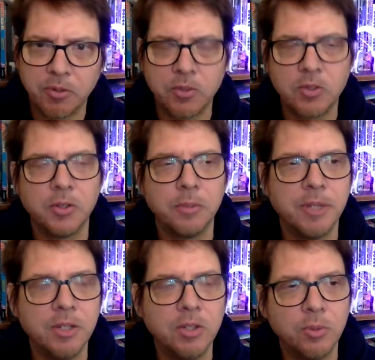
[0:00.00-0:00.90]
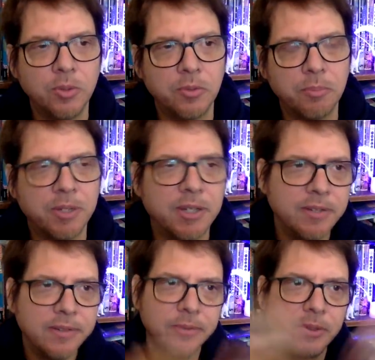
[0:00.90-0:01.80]
the term Hinduism, but
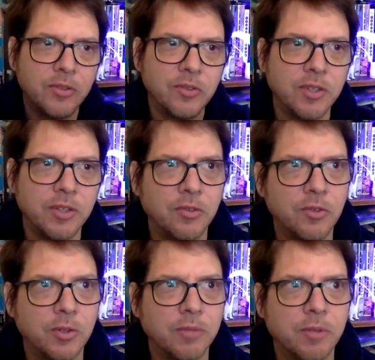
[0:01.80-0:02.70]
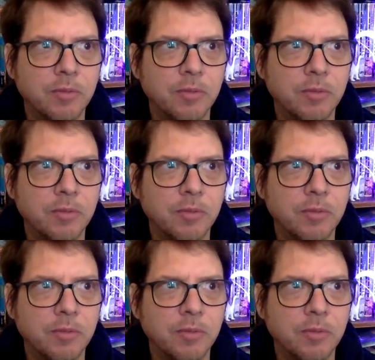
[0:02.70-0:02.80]
Hindu is, is sort of a,